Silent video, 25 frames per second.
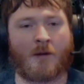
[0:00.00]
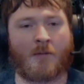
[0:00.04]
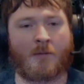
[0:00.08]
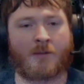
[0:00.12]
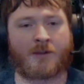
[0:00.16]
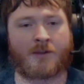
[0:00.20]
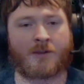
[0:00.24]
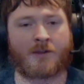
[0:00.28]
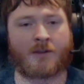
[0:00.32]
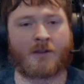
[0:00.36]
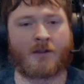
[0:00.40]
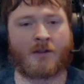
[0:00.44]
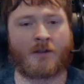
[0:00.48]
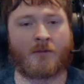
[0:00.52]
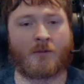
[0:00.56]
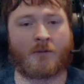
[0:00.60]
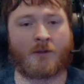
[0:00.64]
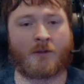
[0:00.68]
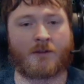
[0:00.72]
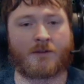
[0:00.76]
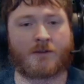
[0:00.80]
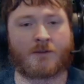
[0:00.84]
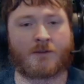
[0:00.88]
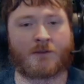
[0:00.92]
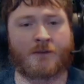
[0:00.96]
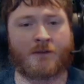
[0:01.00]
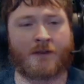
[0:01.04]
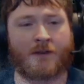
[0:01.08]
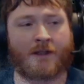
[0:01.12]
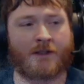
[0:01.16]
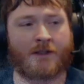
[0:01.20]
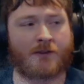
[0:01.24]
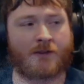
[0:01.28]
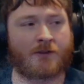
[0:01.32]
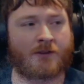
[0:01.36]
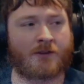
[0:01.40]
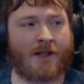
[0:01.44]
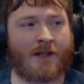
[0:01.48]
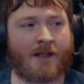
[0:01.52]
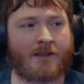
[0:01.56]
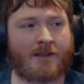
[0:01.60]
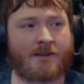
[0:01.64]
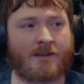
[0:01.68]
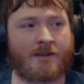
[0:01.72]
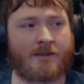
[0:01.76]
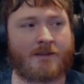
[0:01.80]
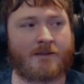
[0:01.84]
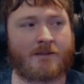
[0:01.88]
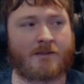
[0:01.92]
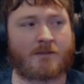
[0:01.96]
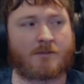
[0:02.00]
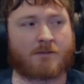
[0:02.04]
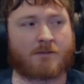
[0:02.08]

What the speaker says: But you're going to want to extract it,